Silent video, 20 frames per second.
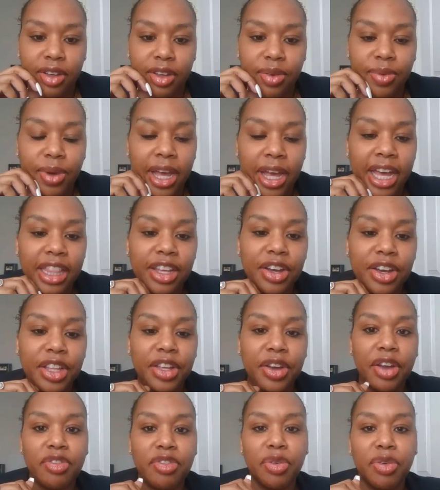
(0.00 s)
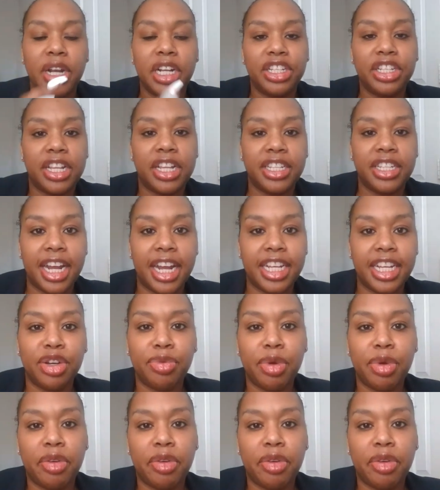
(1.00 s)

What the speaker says: Well, hello everyone. It's Shanti Tice here,